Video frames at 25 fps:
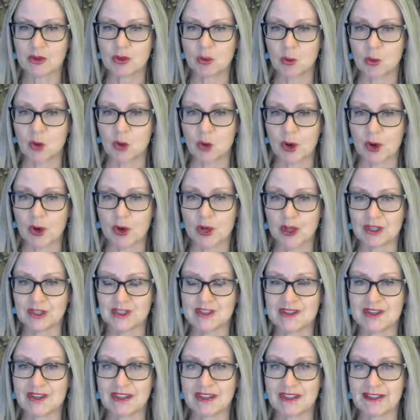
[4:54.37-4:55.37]
the
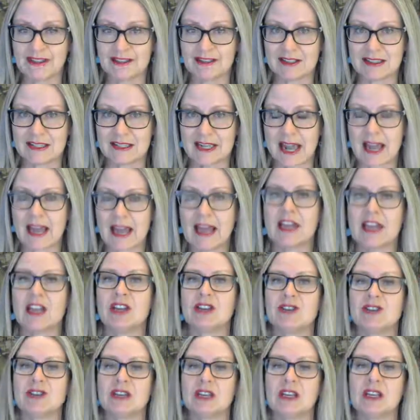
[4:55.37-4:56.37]
words that are
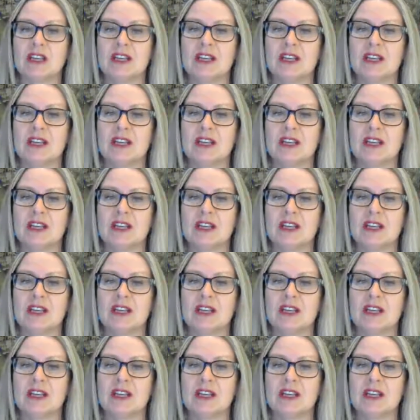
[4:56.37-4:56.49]
contained